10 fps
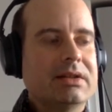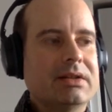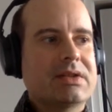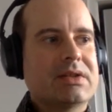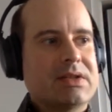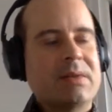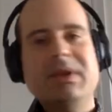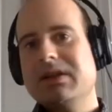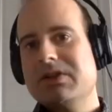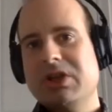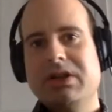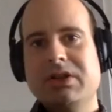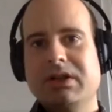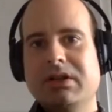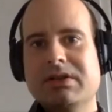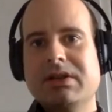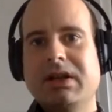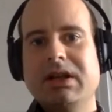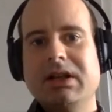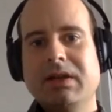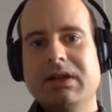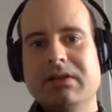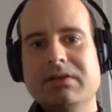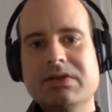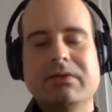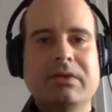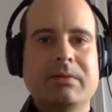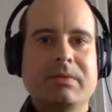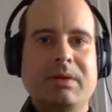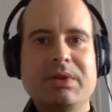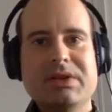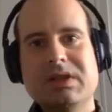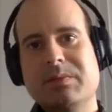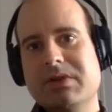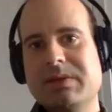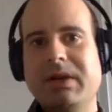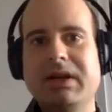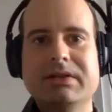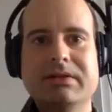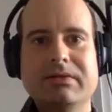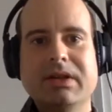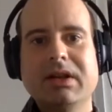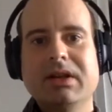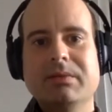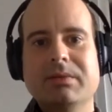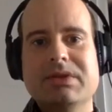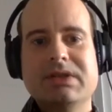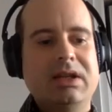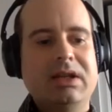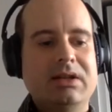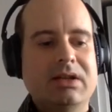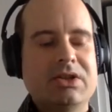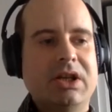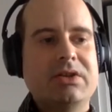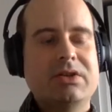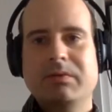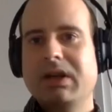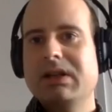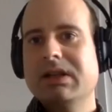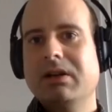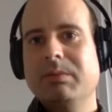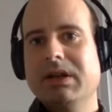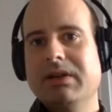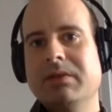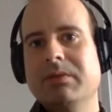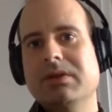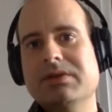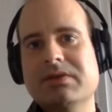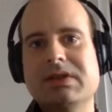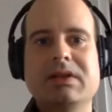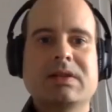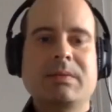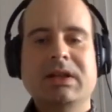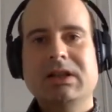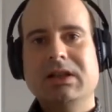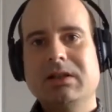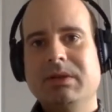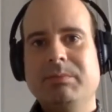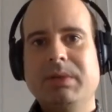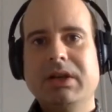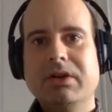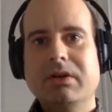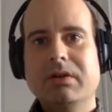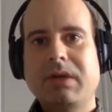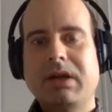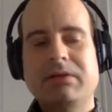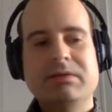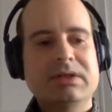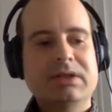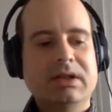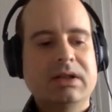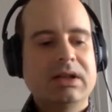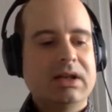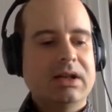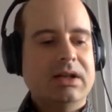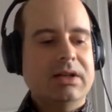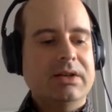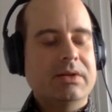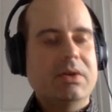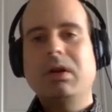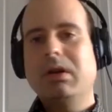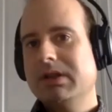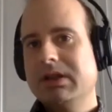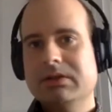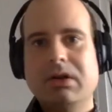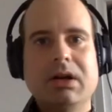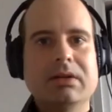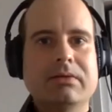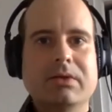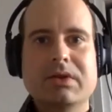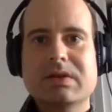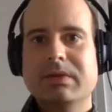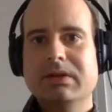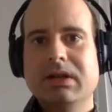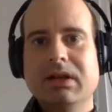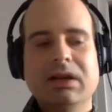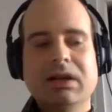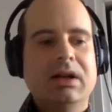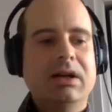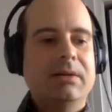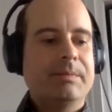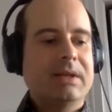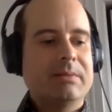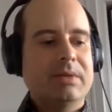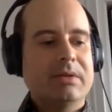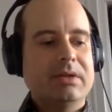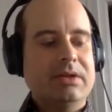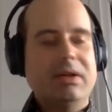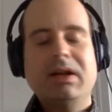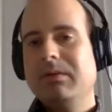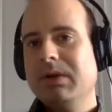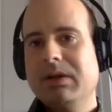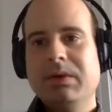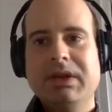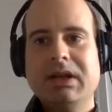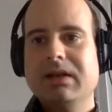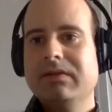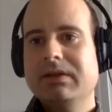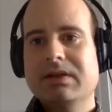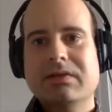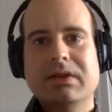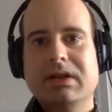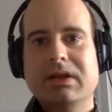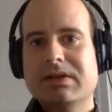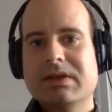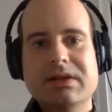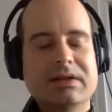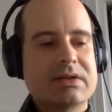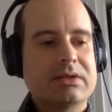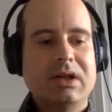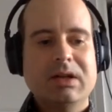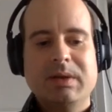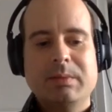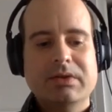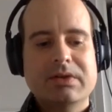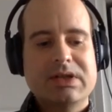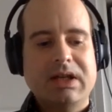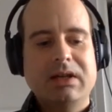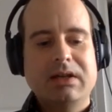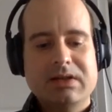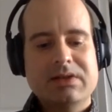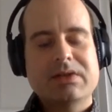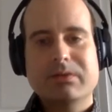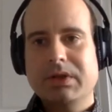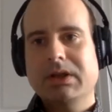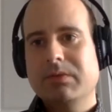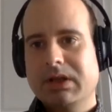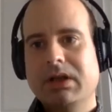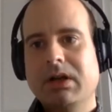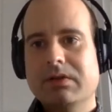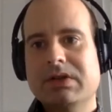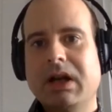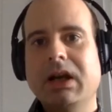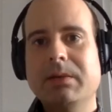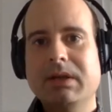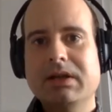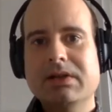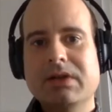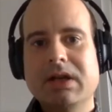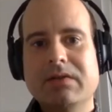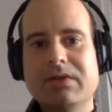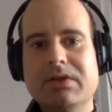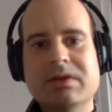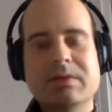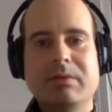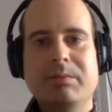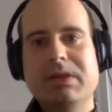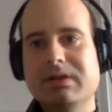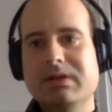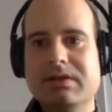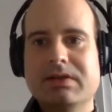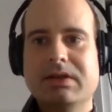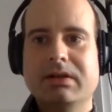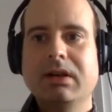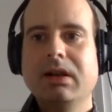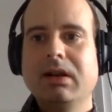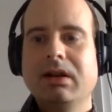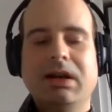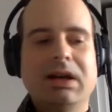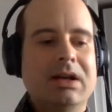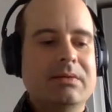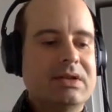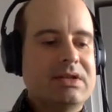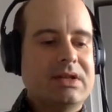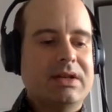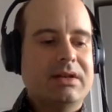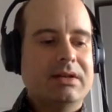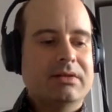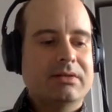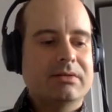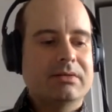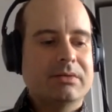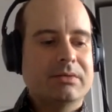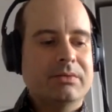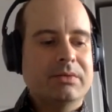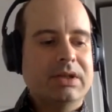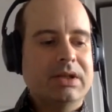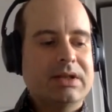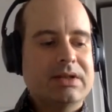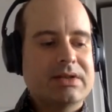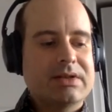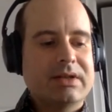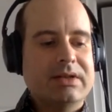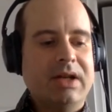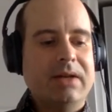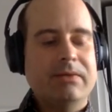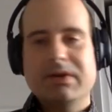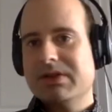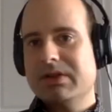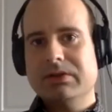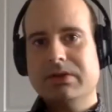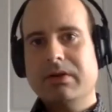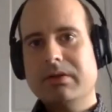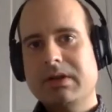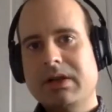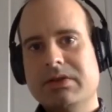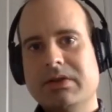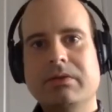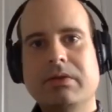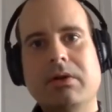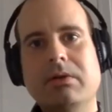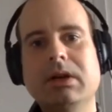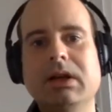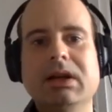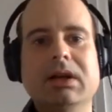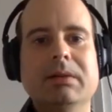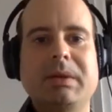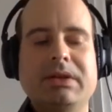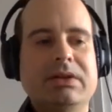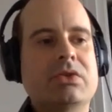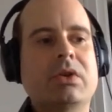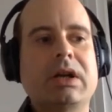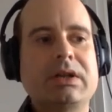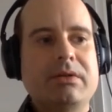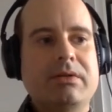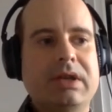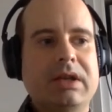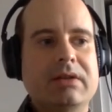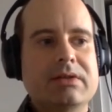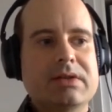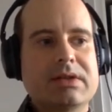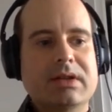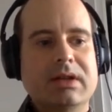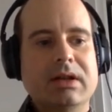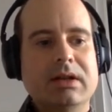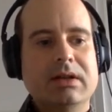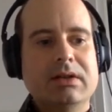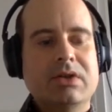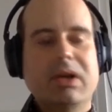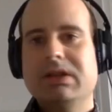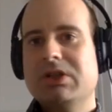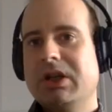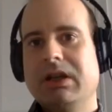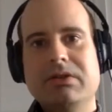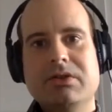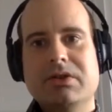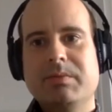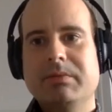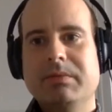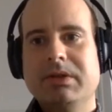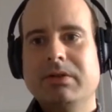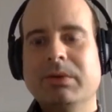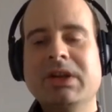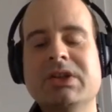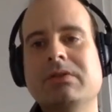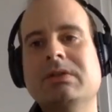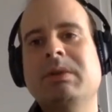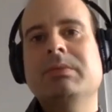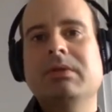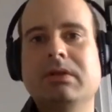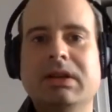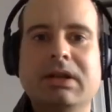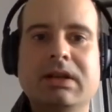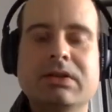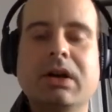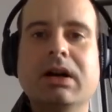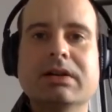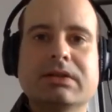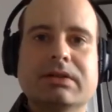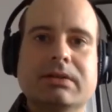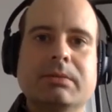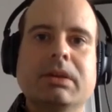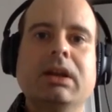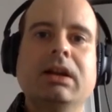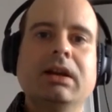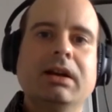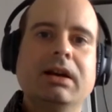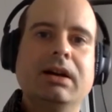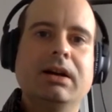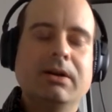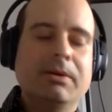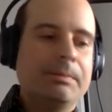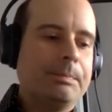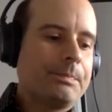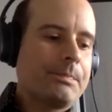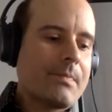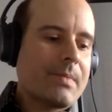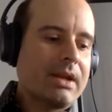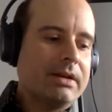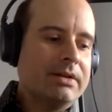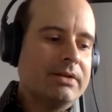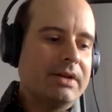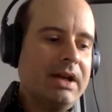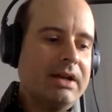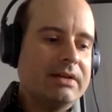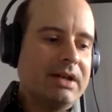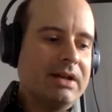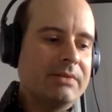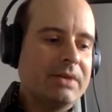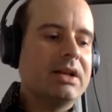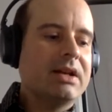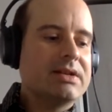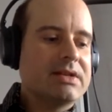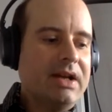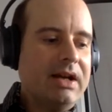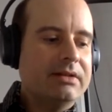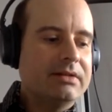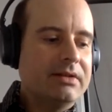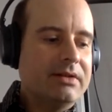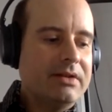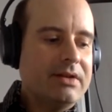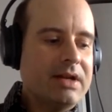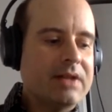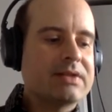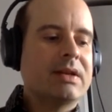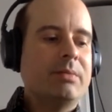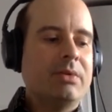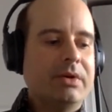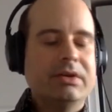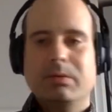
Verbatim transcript: something is changing in our society right now so from a business perspective we're seeing a change in retail but i think we're also seeing something a little bit bigger around uh, uh, you know equality and law enforcement um, but you know, uh, one, one thing I found that's really consistent is a lot of people are saying this is a really, really hard time, and it's not even just about business. And I, I would say, you know, really, this is a time for us to learn and to grow, maybe to try new things, uh, try to change, but, but you know, reach out to people and, and talk to them, um, you know, and and realize that at some point the